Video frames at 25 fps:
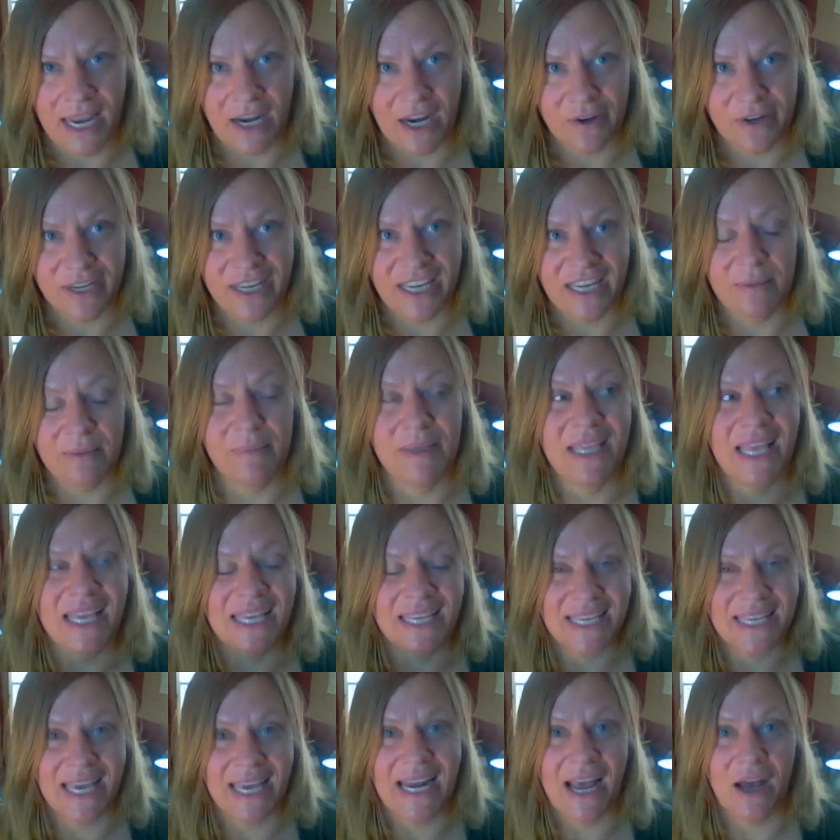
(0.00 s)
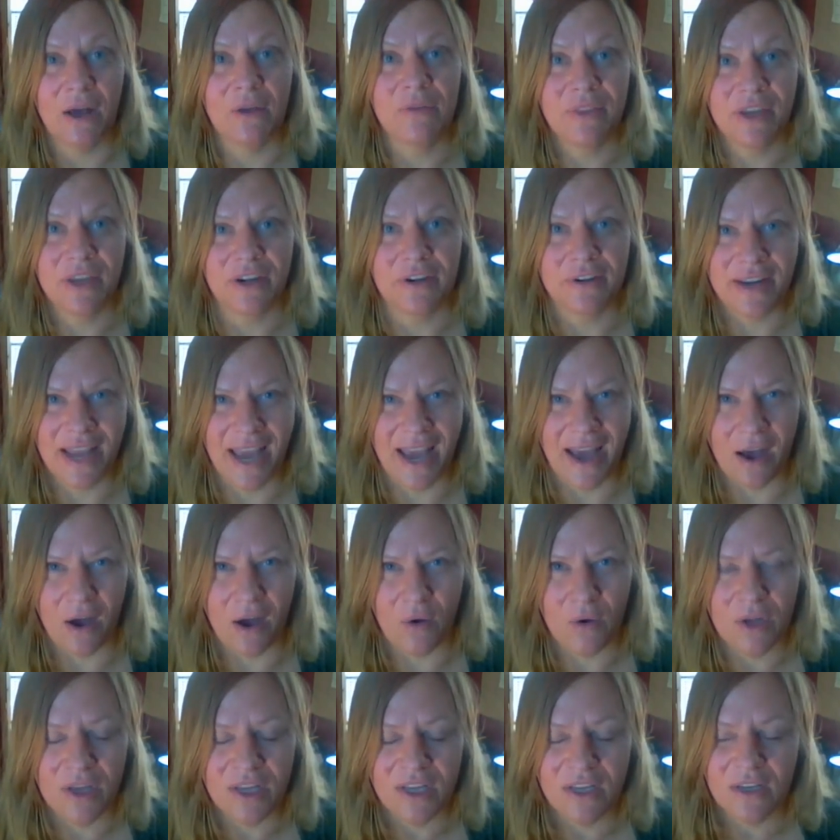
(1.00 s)
area and be like, get out there
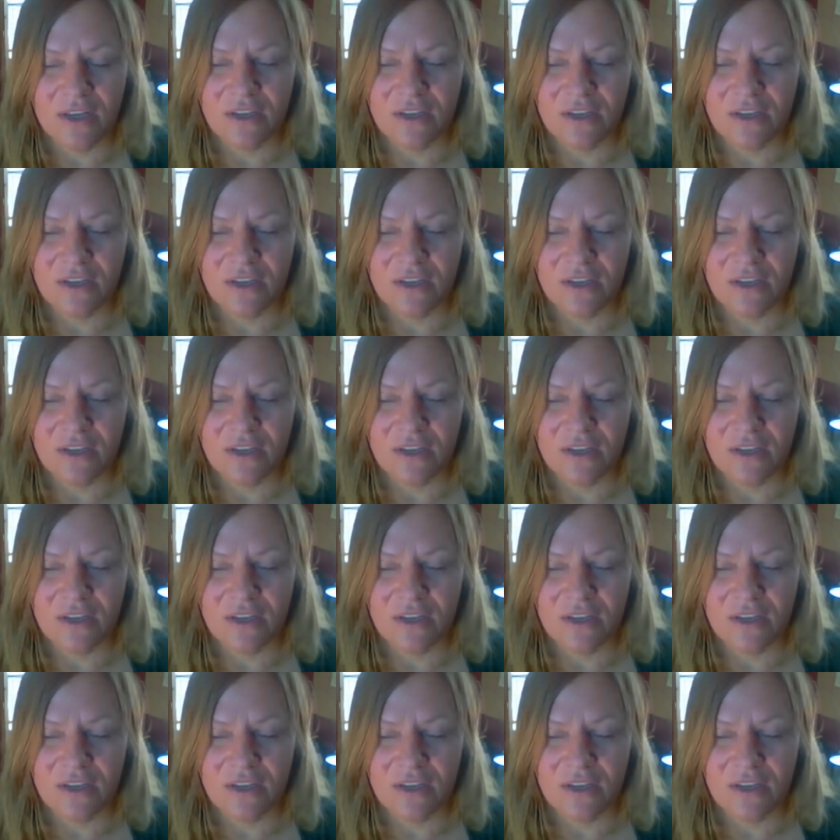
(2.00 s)
now.